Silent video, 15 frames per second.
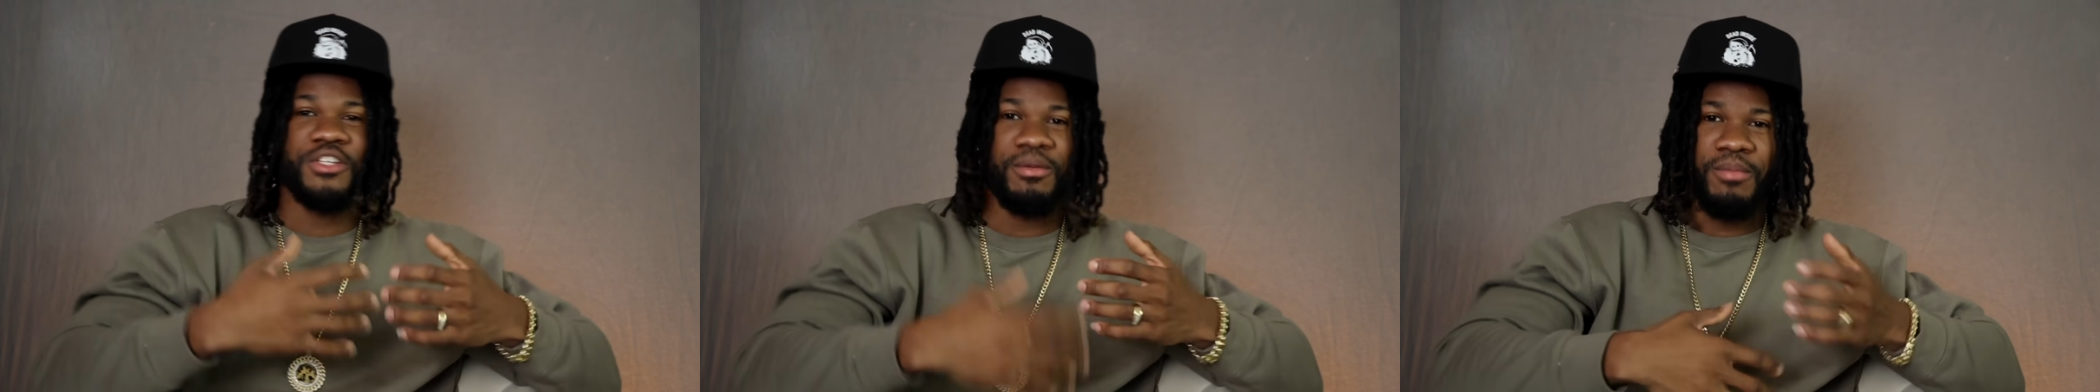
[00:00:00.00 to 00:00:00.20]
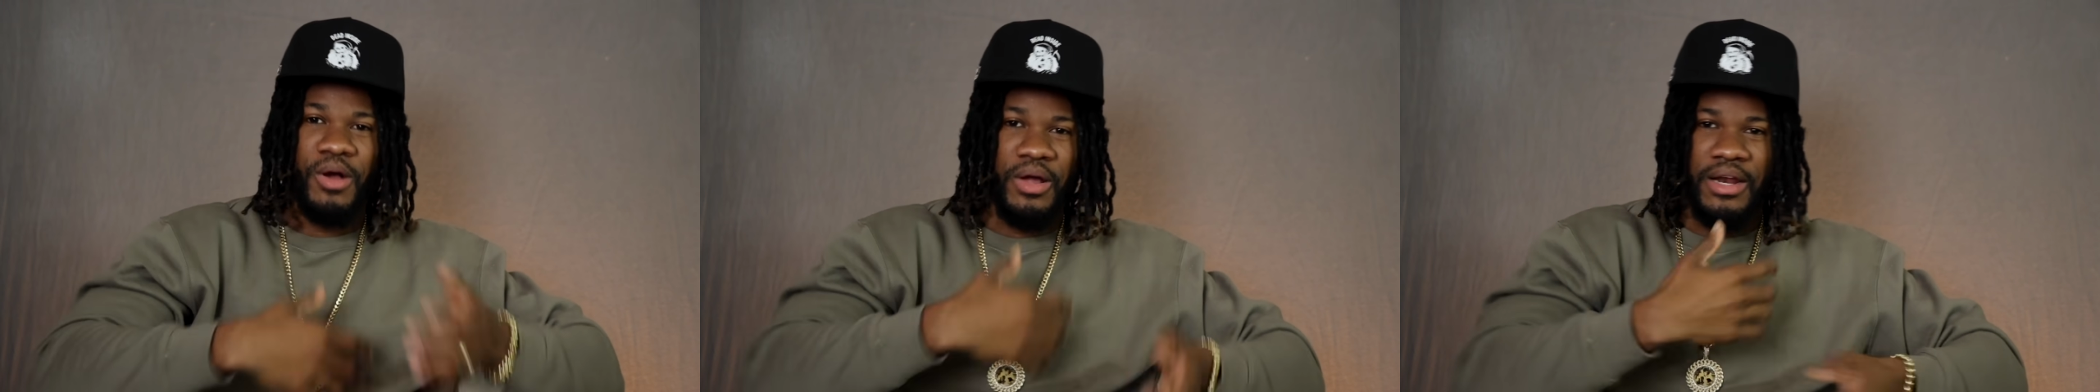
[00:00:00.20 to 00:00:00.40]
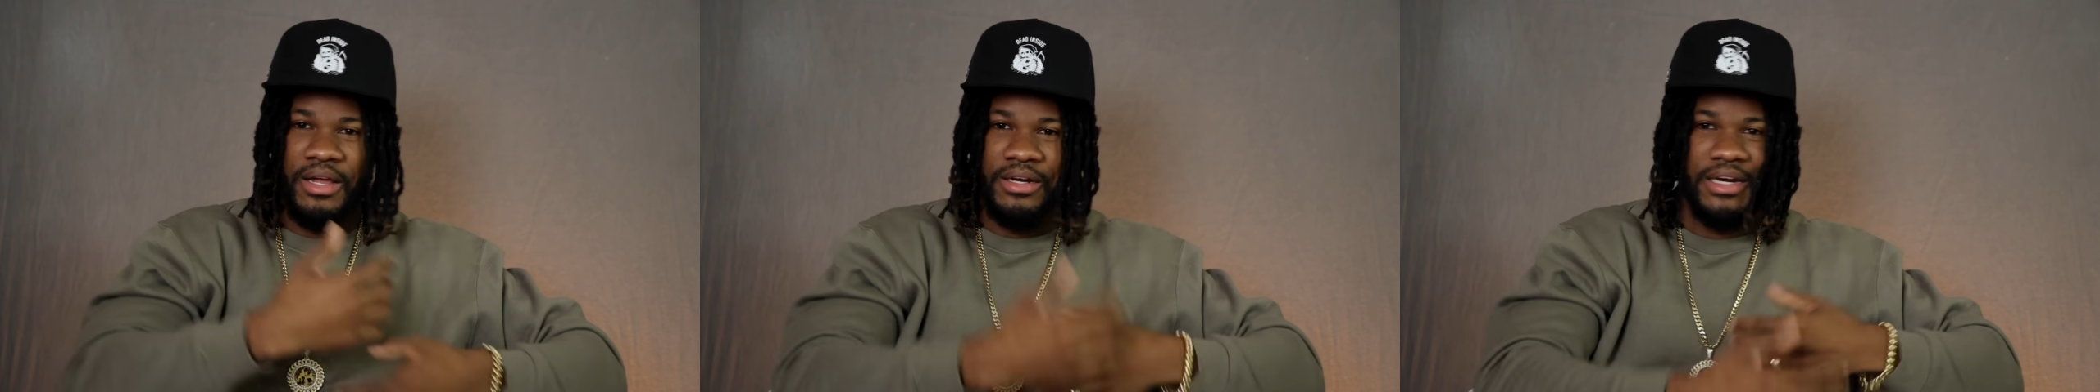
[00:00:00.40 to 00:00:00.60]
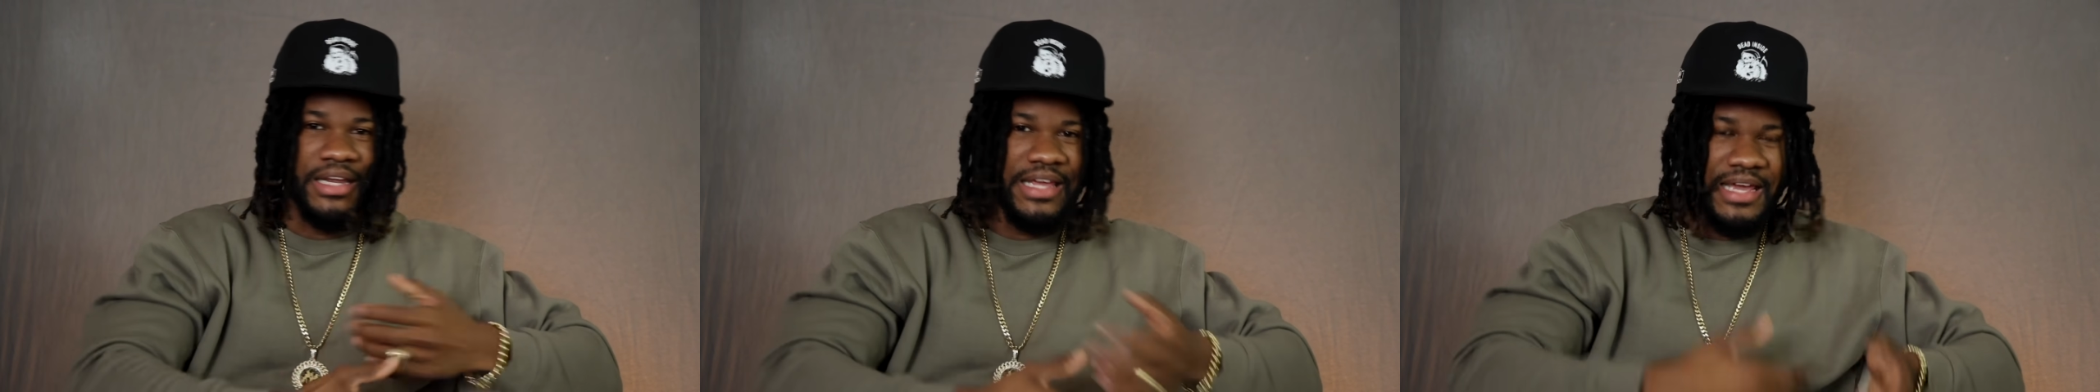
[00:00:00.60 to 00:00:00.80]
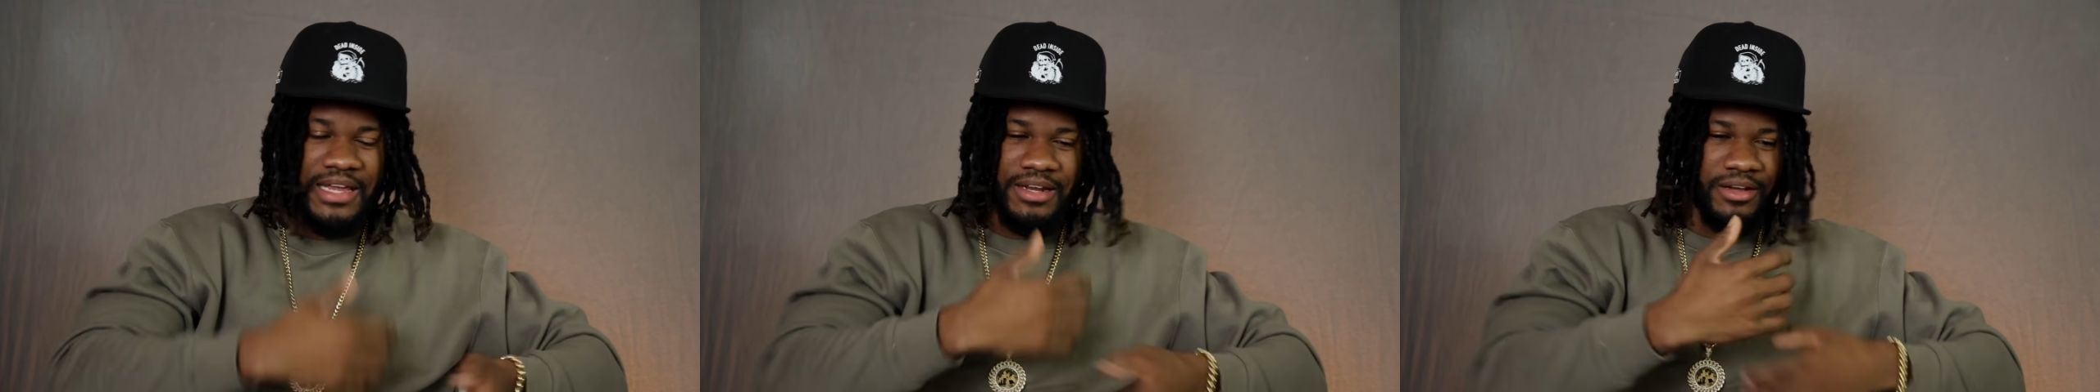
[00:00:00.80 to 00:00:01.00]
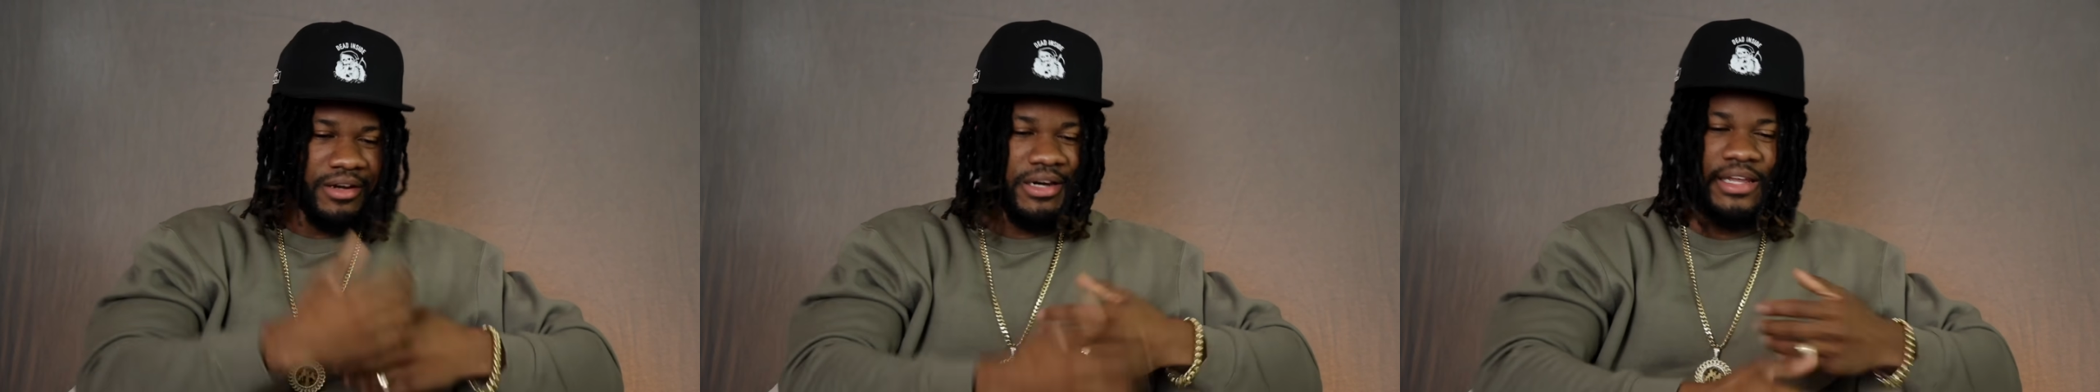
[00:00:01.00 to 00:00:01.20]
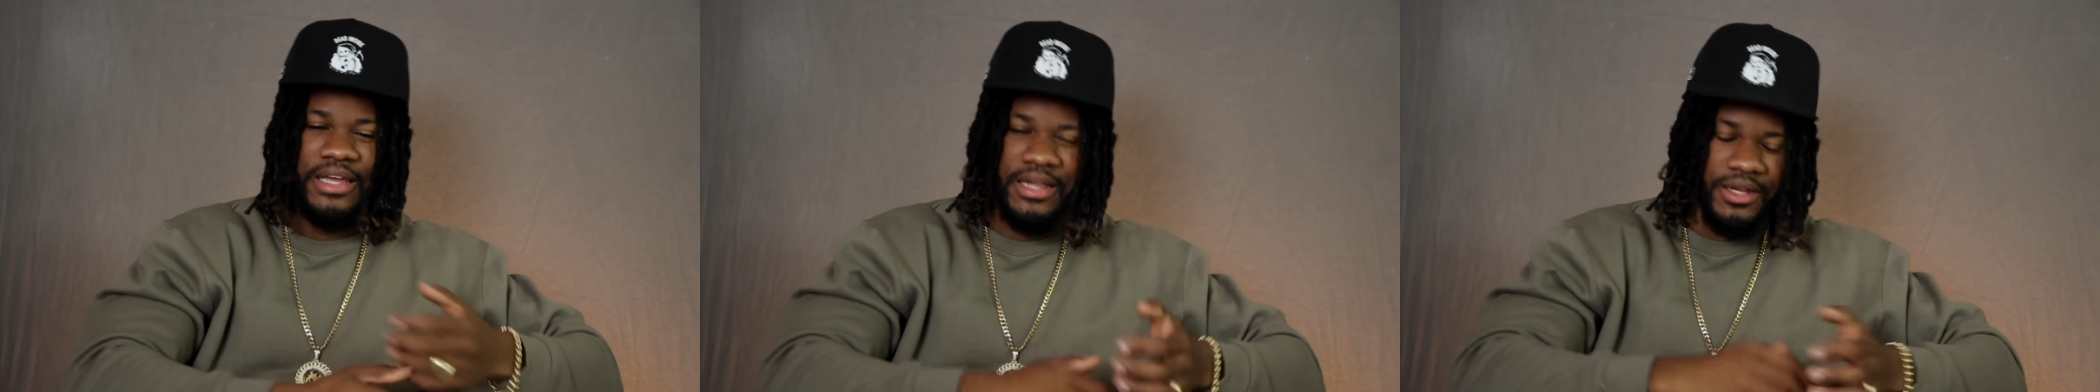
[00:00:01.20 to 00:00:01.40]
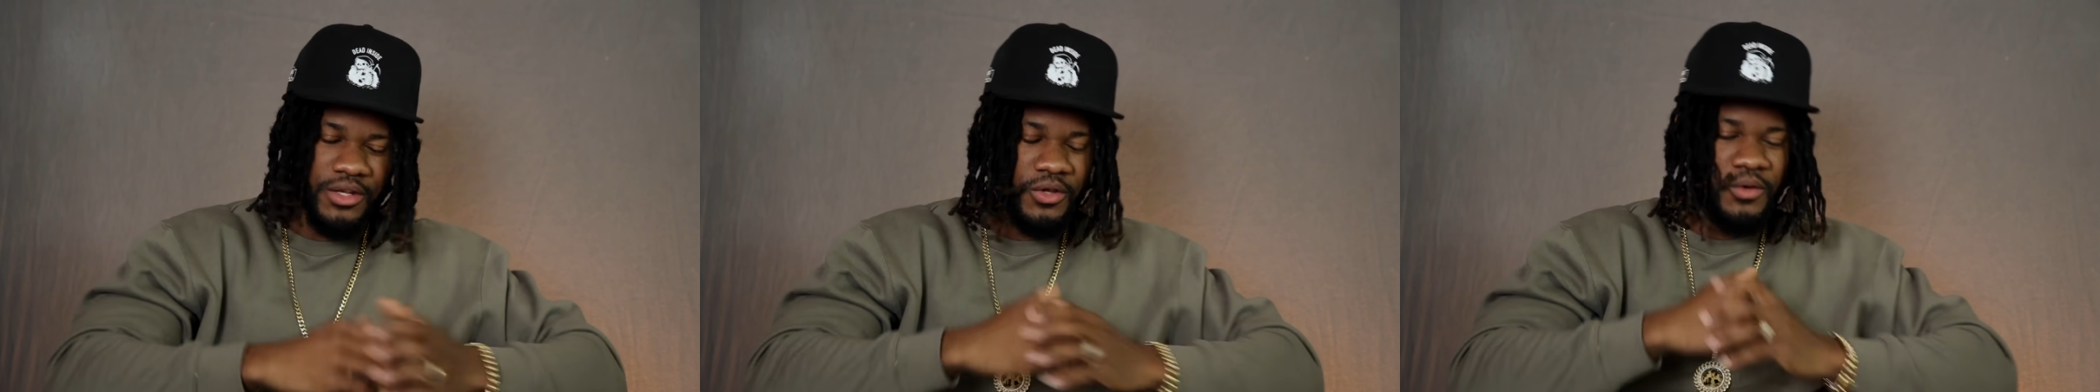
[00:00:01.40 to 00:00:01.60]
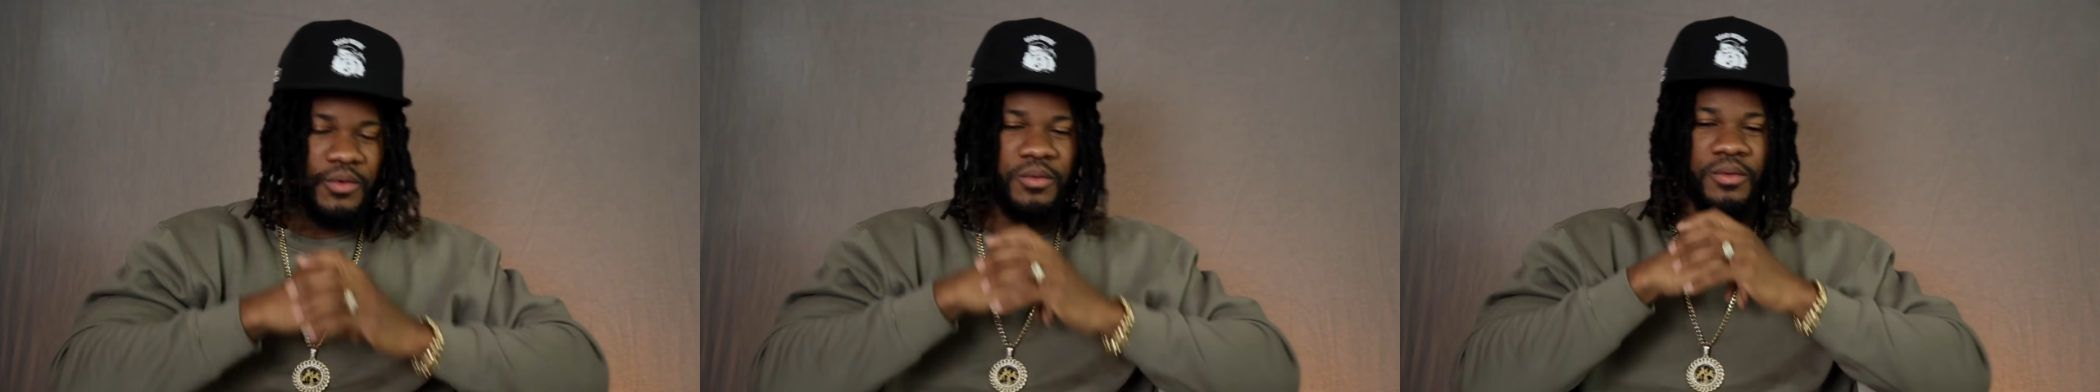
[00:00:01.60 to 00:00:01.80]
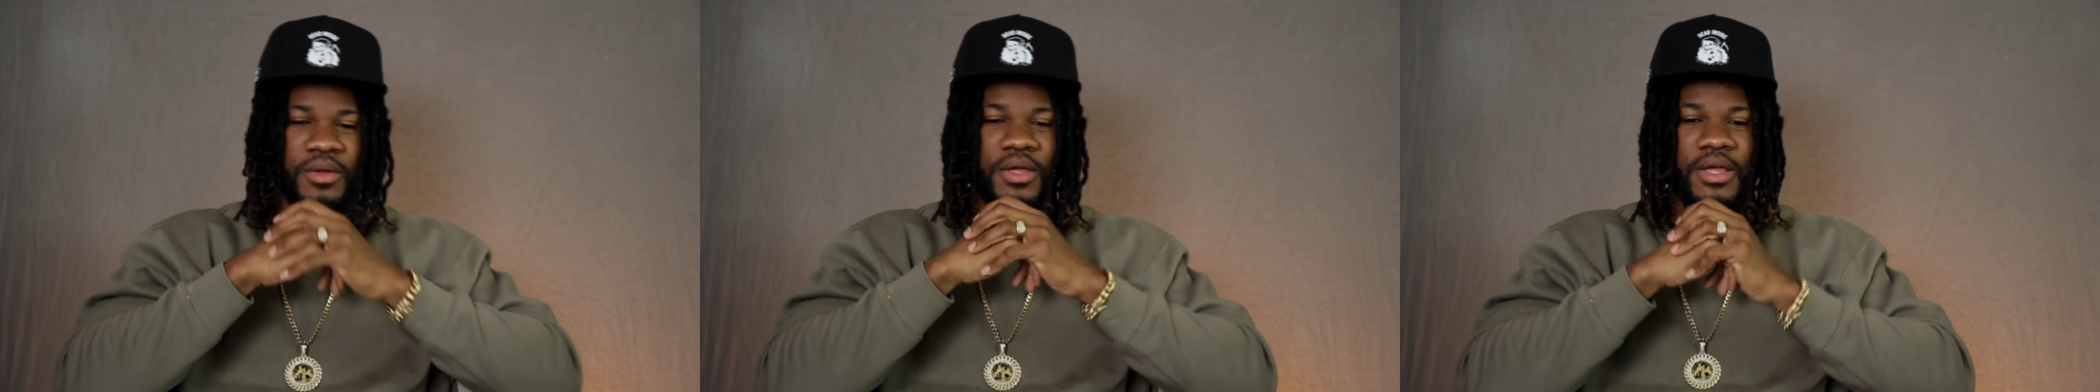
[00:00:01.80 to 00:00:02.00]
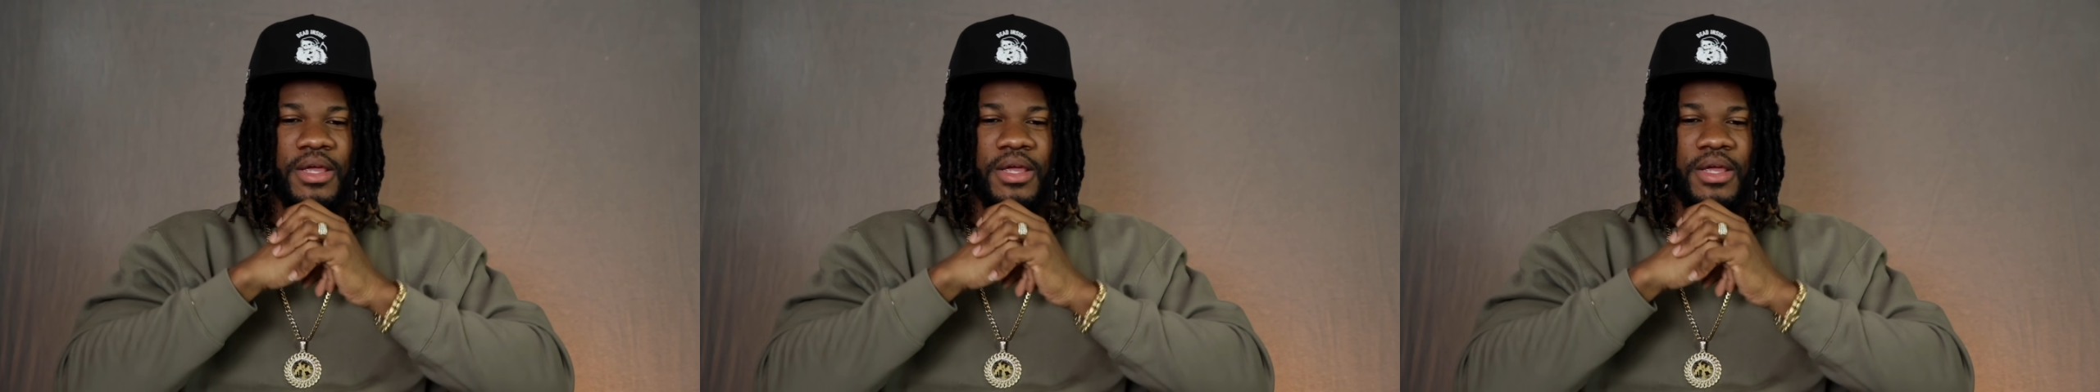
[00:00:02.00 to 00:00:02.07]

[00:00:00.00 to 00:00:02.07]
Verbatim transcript: on Liana, on Liana. No.